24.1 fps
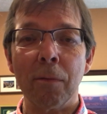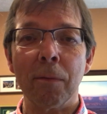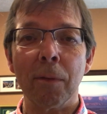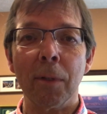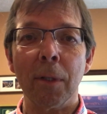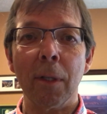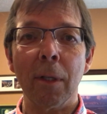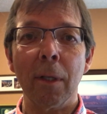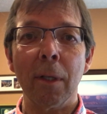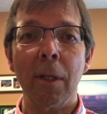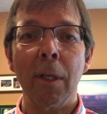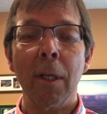for
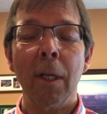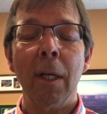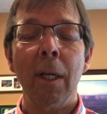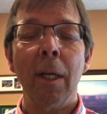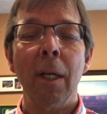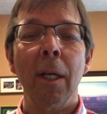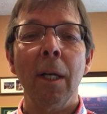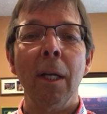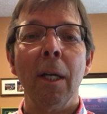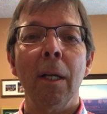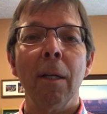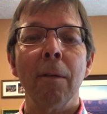the
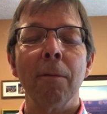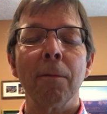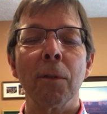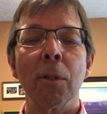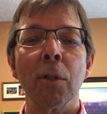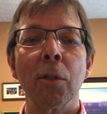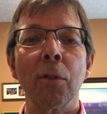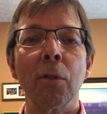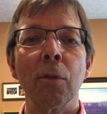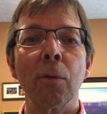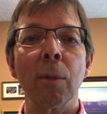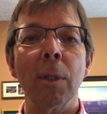
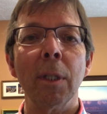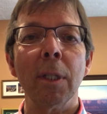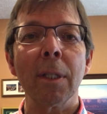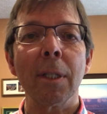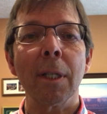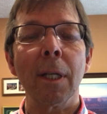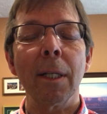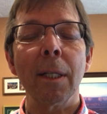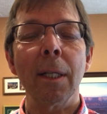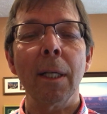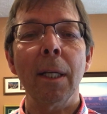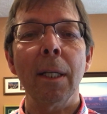first three
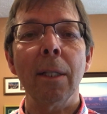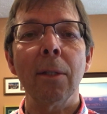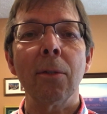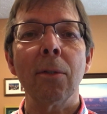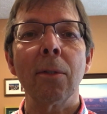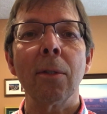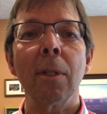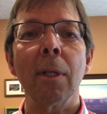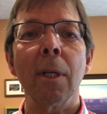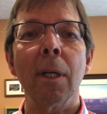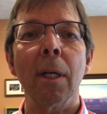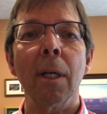
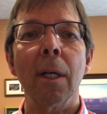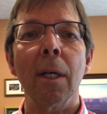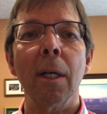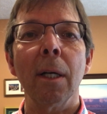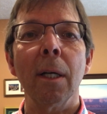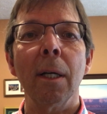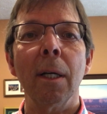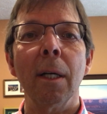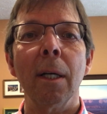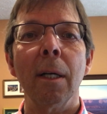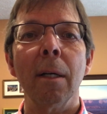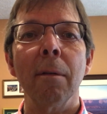Sundays
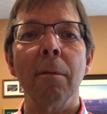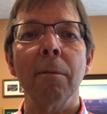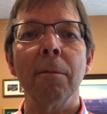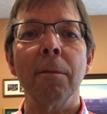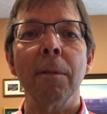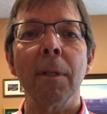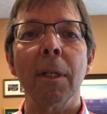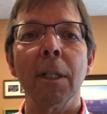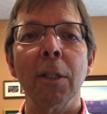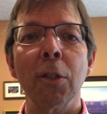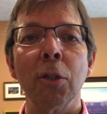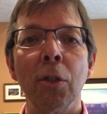uh, of
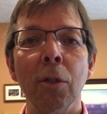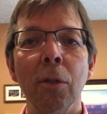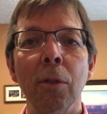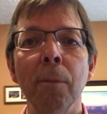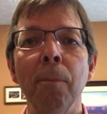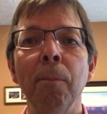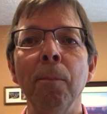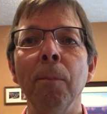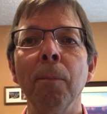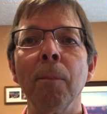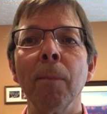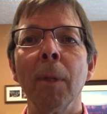uh,
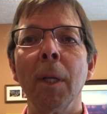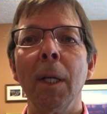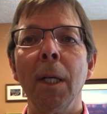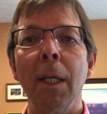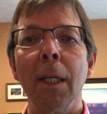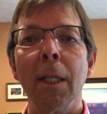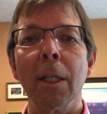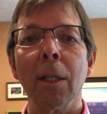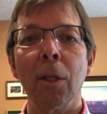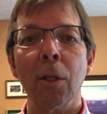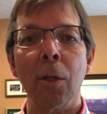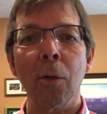June
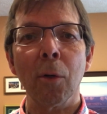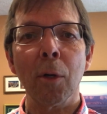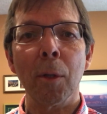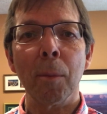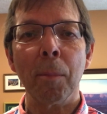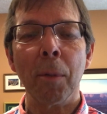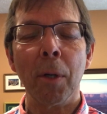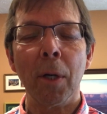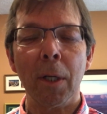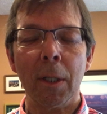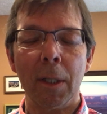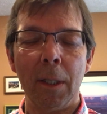in the lower
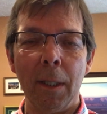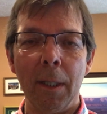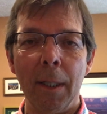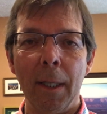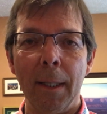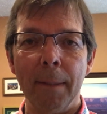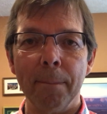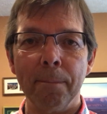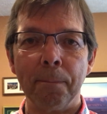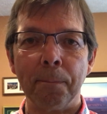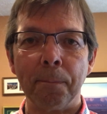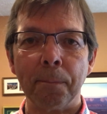parking
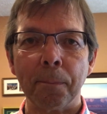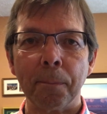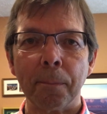lot.